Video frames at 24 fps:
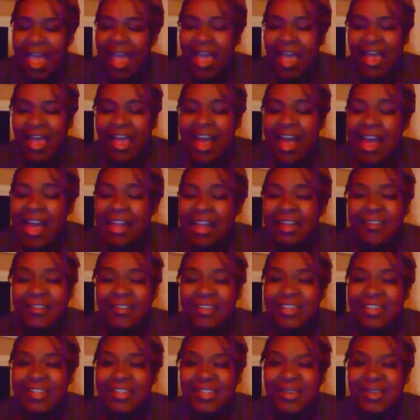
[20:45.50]
God loves
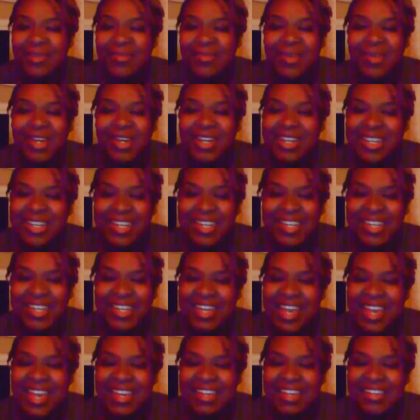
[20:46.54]
us so much.
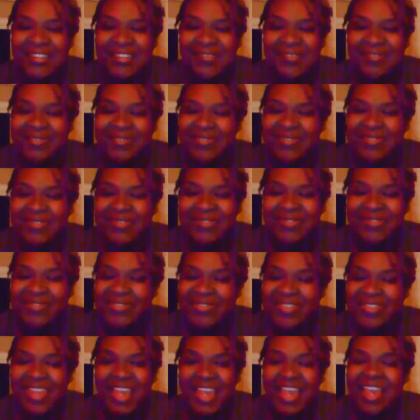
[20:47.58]

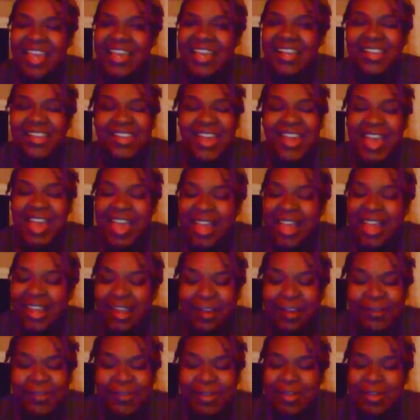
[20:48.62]
He
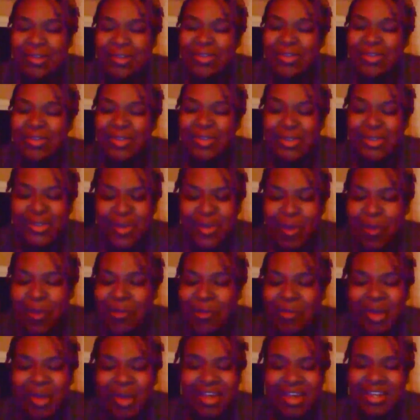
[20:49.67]
loves us so
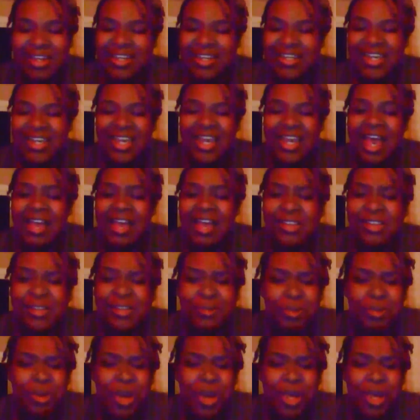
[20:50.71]
much. And I
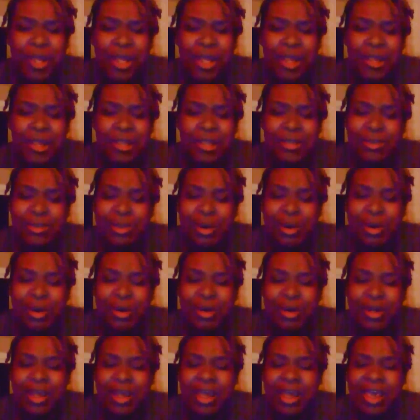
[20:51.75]
just pray that this
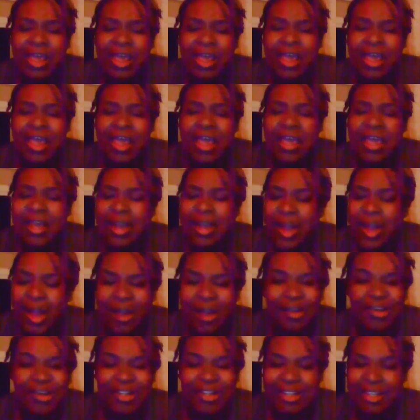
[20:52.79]
word
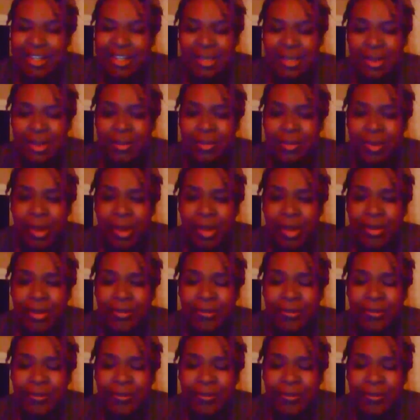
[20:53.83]
encourages someone.